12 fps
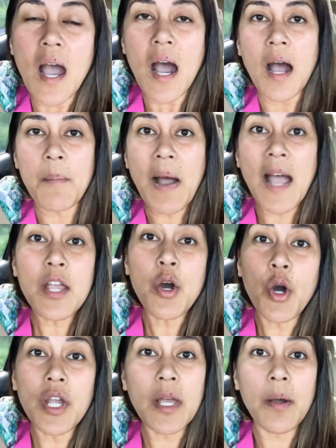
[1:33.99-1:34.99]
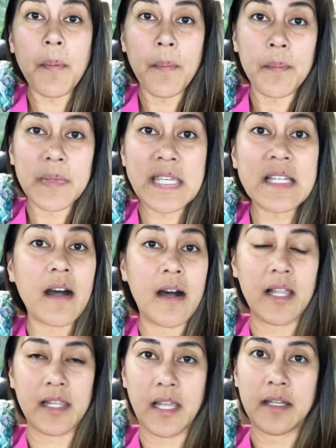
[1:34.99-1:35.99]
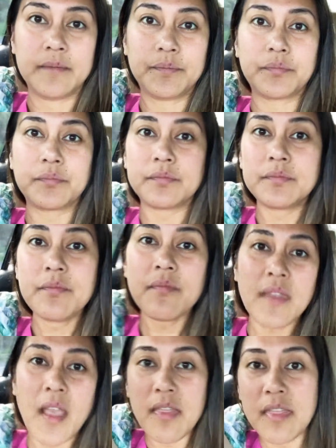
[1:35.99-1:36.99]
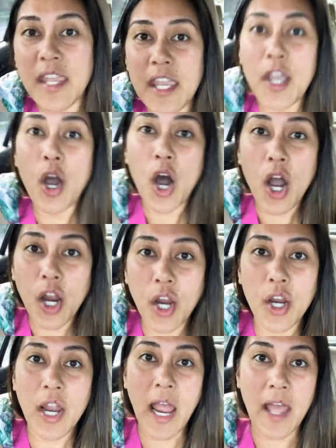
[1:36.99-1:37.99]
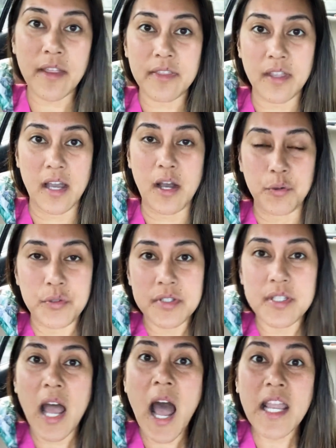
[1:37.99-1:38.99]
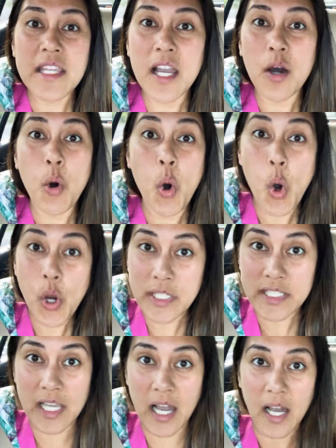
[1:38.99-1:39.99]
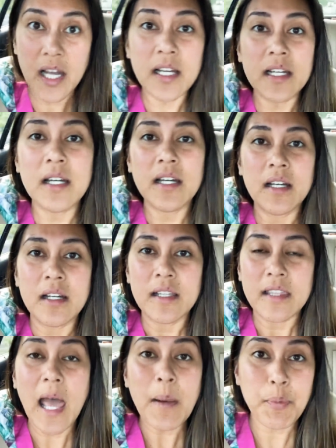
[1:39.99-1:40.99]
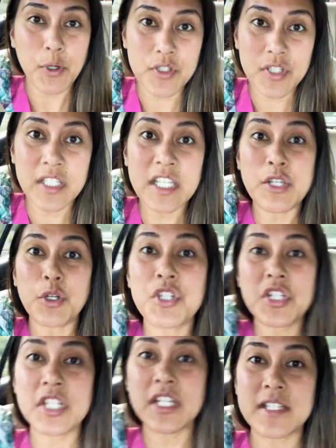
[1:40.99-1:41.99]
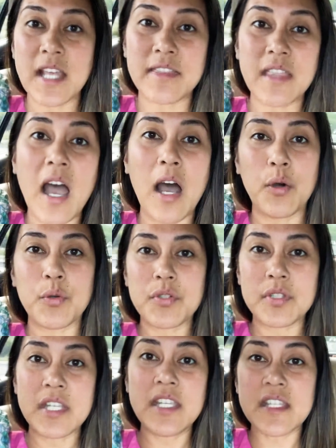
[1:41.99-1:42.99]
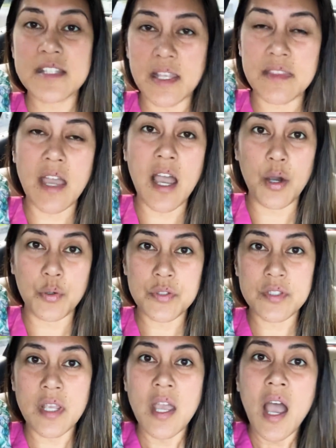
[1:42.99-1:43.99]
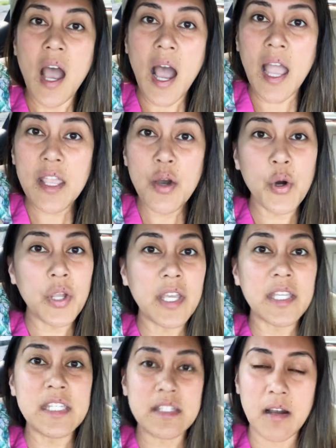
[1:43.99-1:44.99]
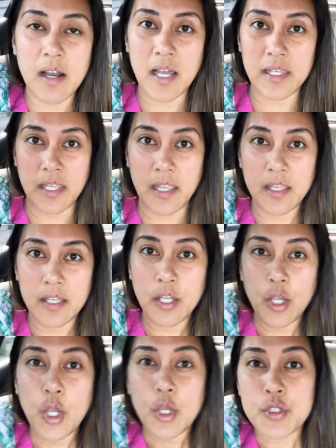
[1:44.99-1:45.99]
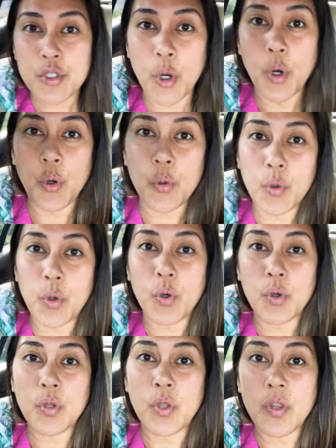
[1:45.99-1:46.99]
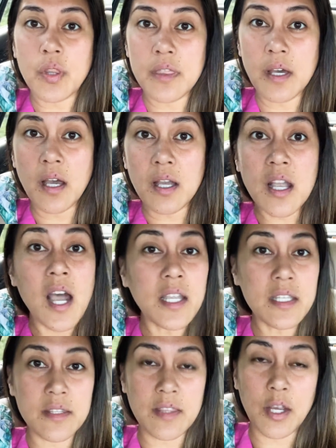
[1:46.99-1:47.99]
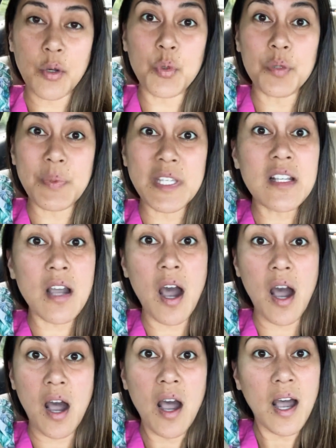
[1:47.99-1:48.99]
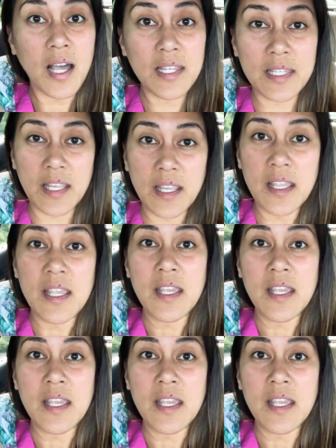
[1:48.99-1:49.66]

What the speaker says: Aya oya ikahale. They are at the house. Aya oya, that person, he or she is at the house. He is at the house. Aya oya ikahale. So the ka'i there would be kahale.